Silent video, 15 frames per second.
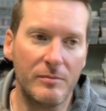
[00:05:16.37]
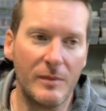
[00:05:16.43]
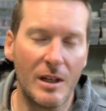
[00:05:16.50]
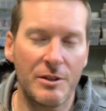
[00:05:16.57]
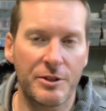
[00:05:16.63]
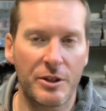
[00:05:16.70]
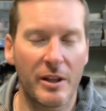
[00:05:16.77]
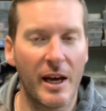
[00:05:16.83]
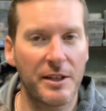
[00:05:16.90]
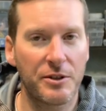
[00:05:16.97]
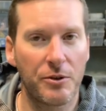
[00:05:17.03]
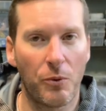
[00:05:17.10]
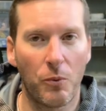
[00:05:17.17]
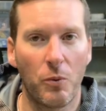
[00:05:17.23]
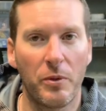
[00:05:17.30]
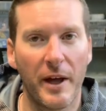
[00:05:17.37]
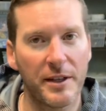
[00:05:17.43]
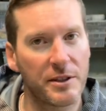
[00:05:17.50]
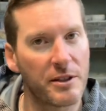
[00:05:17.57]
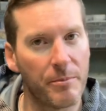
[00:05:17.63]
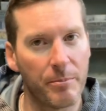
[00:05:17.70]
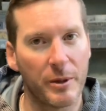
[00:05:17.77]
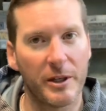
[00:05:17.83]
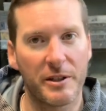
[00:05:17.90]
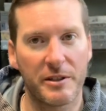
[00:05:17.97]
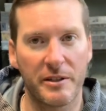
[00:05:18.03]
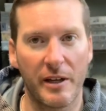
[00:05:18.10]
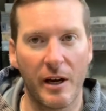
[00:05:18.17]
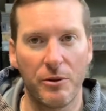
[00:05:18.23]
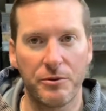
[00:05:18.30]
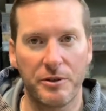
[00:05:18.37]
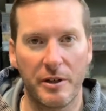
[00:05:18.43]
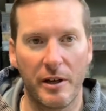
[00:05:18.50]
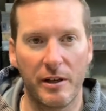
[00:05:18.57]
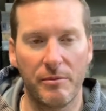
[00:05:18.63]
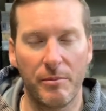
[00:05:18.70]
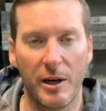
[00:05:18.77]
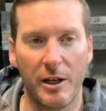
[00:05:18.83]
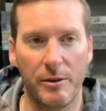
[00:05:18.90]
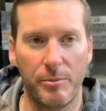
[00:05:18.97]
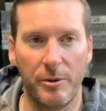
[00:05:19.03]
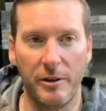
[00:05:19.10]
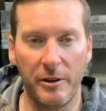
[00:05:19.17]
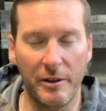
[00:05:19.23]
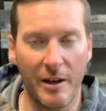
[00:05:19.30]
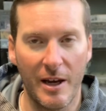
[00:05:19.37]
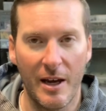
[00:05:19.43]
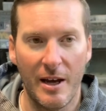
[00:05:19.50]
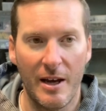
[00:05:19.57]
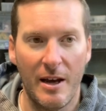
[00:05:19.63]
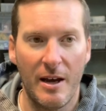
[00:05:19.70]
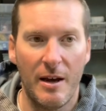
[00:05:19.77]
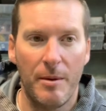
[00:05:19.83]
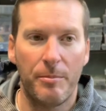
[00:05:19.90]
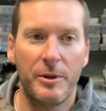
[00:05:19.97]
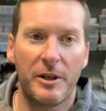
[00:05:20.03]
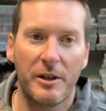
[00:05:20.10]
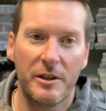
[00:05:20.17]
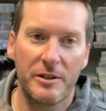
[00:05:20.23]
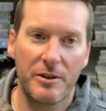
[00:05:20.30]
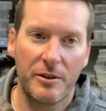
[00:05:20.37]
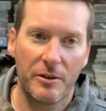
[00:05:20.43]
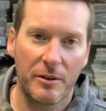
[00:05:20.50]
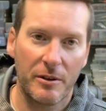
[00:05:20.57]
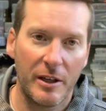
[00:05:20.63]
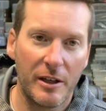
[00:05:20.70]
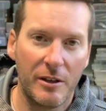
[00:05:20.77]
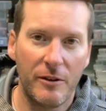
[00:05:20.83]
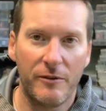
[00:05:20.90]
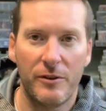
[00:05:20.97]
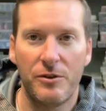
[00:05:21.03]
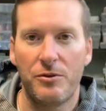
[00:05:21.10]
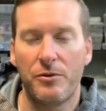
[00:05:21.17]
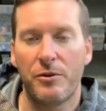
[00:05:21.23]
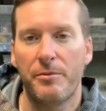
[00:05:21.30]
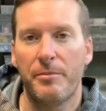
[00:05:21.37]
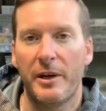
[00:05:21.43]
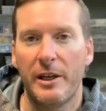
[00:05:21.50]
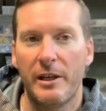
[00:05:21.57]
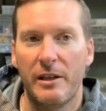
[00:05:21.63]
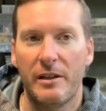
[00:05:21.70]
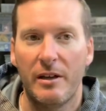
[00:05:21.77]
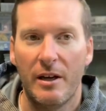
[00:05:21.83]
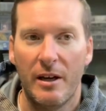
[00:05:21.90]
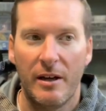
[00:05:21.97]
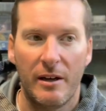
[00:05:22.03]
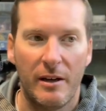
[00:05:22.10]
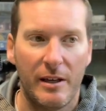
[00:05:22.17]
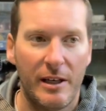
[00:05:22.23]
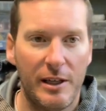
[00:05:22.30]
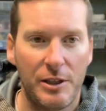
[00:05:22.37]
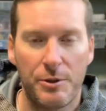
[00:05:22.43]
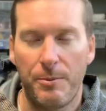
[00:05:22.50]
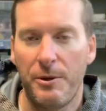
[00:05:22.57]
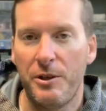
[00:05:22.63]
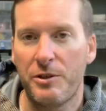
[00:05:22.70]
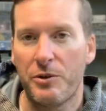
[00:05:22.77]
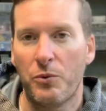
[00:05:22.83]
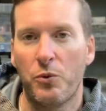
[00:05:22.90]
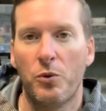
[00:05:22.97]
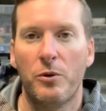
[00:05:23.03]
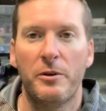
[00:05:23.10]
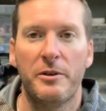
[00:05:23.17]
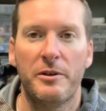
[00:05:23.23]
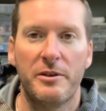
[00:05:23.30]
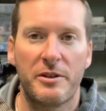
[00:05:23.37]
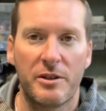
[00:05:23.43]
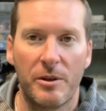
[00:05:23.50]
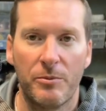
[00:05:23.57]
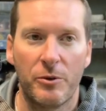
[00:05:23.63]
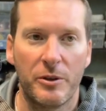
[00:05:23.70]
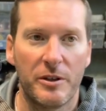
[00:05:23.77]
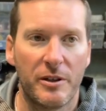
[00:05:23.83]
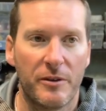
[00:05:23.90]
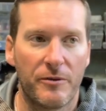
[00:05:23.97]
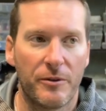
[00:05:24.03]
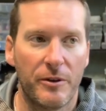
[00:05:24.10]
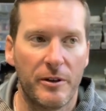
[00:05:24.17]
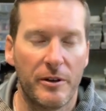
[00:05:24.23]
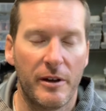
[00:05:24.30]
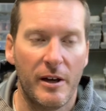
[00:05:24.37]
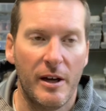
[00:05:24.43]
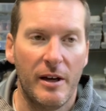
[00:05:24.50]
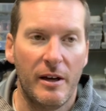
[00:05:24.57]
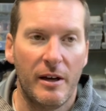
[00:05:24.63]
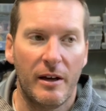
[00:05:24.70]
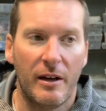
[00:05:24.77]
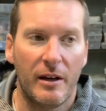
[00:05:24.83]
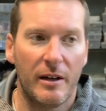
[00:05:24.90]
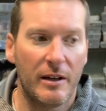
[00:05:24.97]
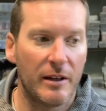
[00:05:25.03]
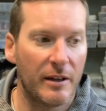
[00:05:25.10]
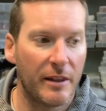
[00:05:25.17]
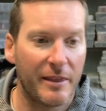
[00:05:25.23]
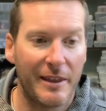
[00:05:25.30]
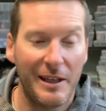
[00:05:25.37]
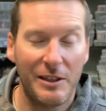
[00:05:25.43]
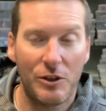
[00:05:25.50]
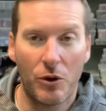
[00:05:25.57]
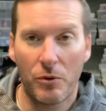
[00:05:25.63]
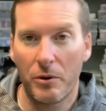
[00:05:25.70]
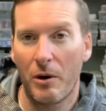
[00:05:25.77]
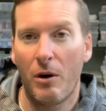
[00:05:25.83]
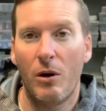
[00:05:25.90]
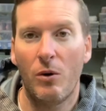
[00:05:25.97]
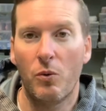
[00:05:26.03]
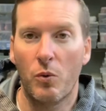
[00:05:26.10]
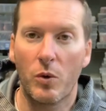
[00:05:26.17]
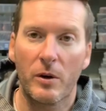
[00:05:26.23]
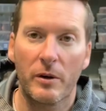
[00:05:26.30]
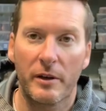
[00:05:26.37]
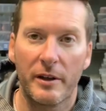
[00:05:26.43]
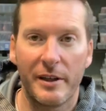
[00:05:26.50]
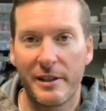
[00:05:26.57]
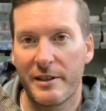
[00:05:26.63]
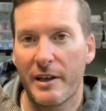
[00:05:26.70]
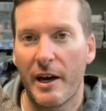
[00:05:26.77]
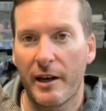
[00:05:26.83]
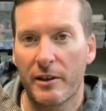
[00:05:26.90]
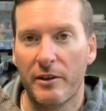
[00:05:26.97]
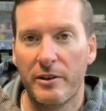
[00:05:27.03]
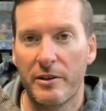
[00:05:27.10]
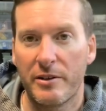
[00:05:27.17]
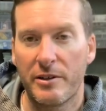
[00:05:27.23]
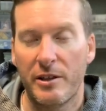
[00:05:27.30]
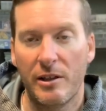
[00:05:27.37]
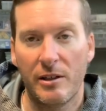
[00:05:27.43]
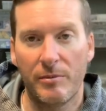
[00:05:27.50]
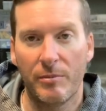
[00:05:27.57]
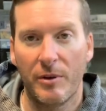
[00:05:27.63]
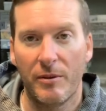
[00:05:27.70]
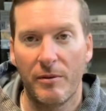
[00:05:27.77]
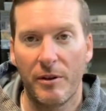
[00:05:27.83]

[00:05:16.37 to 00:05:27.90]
So that's the biggest downside, in my opinion. Because they're individually made, each piece of wood is somewhat different. They don't all work exactly the same.